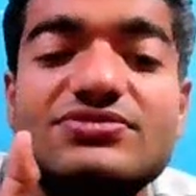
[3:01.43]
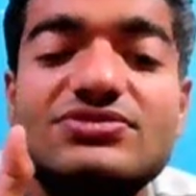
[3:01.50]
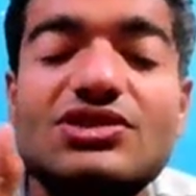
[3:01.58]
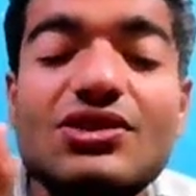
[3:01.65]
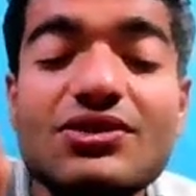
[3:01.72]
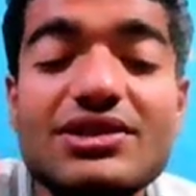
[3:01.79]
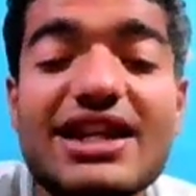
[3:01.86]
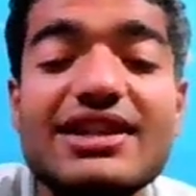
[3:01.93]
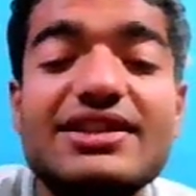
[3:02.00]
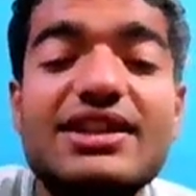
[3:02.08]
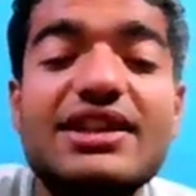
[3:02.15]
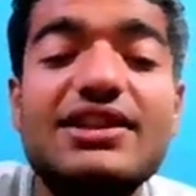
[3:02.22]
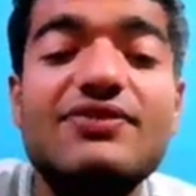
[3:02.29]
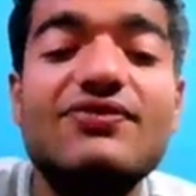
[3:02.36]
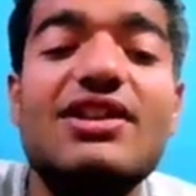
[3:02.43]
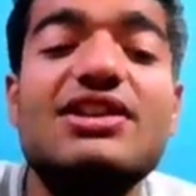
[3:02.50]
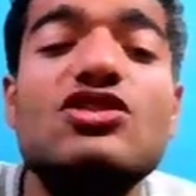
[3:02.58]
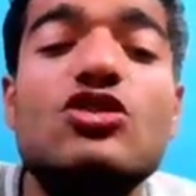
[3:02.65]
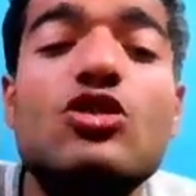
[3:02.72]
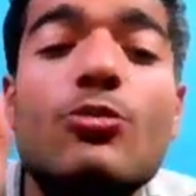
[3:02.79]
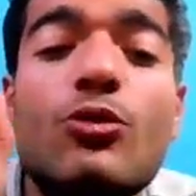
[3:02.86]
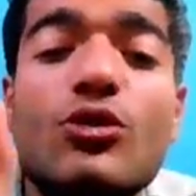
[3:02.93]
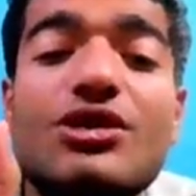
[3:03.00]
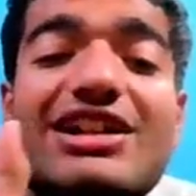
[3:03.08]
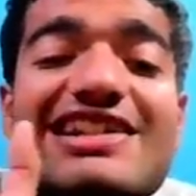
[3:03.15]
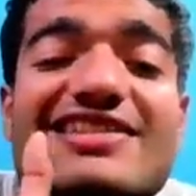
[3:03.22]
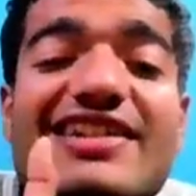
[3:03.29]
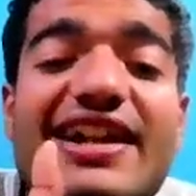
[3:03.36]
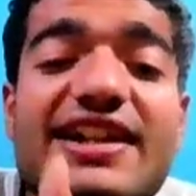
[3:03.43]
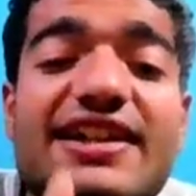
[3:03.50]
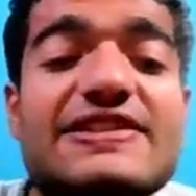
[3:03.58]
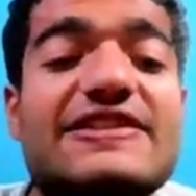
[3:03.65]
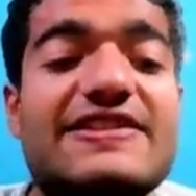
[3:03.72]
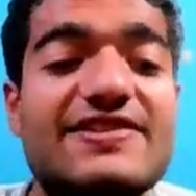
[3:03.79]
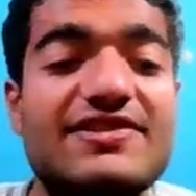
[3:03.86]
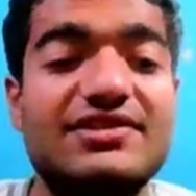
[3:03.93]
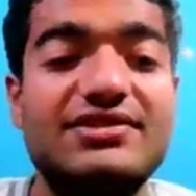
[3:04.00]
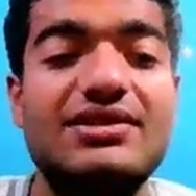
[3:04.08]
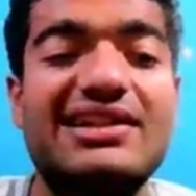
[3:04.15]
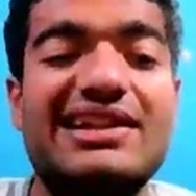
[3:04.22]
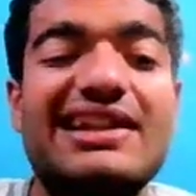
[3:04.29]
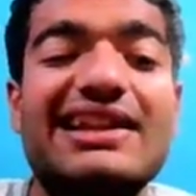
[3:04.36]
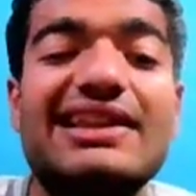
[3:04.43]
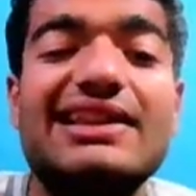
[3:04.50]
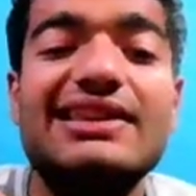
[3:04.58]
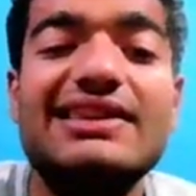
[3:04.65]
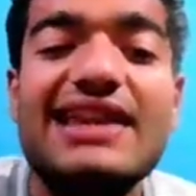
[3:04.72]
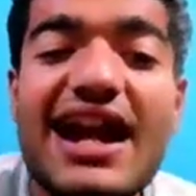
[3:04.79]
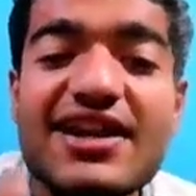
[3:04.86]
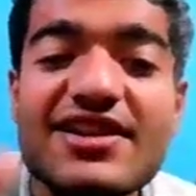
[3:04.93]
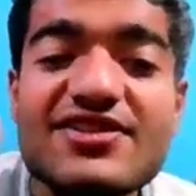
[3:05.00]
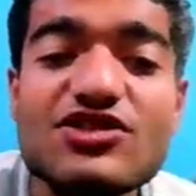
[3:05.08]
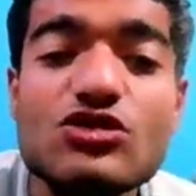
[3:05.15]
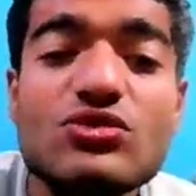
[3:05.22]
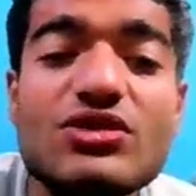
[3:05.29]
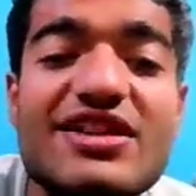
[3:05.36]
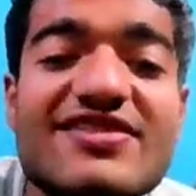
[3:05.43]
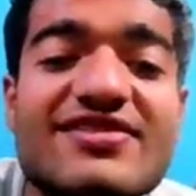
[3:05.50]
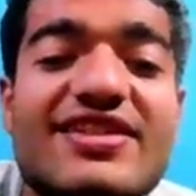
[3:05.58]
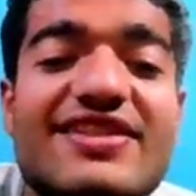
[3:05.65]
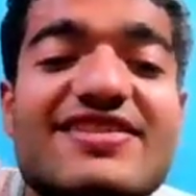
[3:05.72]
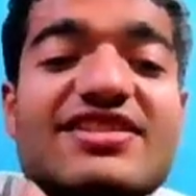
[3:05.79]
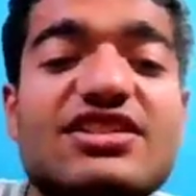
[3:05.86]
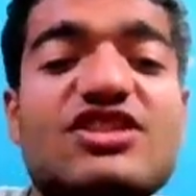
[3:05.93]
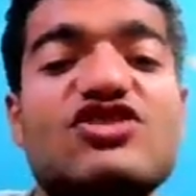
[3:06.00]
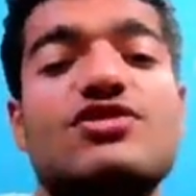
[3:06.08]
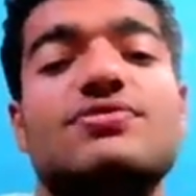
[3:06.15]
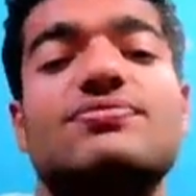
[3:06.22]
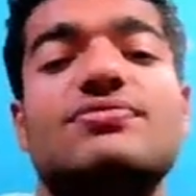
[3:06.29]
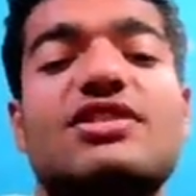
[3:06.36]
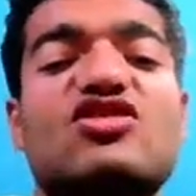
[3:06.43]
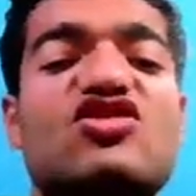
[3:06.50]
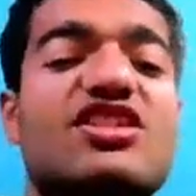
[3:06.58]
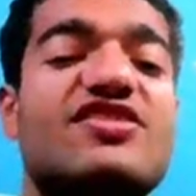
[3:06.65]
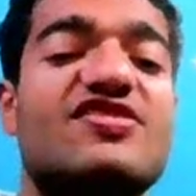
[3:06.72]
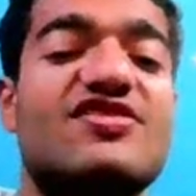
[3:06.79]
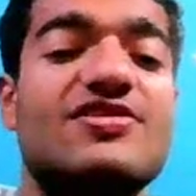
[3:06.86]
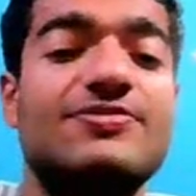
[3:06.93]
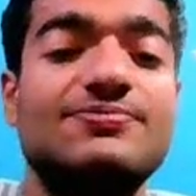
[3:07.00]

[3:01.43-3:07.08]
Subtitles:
that thing when your opponent surrenders, that is known as resignation in chess.